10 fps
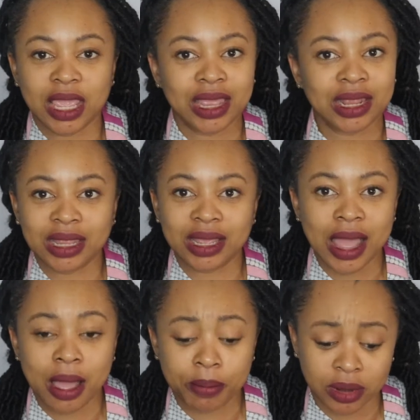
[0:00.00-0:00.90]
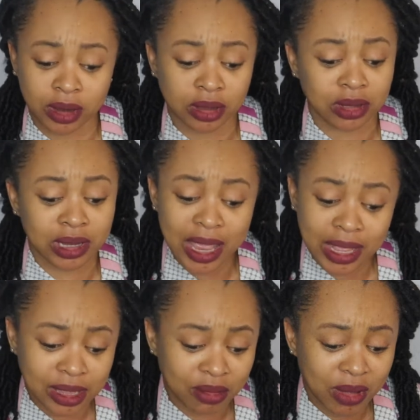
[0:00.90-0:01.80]
And it didn't happen. Did
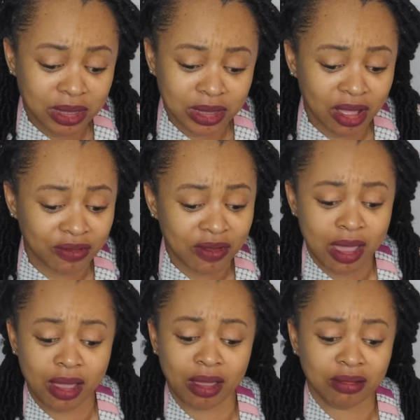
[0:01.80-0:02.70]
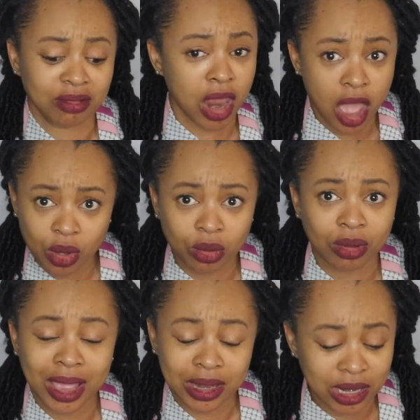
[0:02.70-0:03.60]
I kill myself?
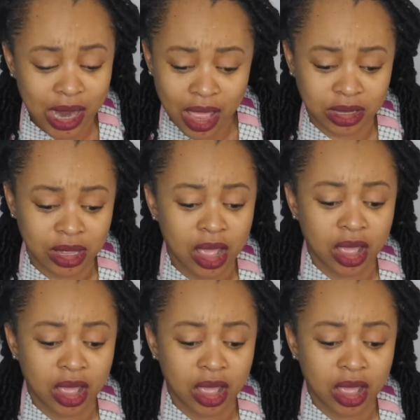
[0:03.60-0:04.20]
No, I did not.